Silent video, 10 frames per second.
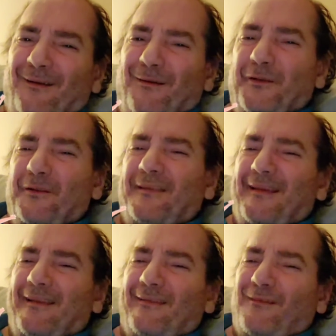Or are you
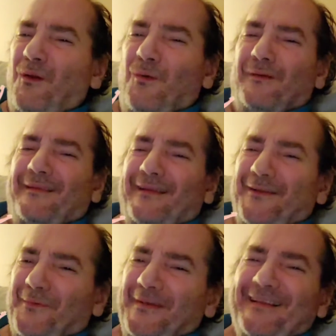thinking slower
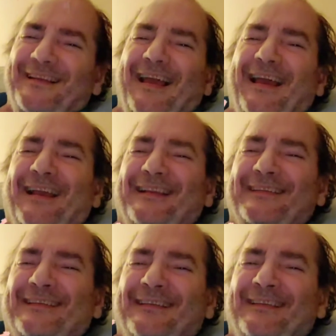than you realize?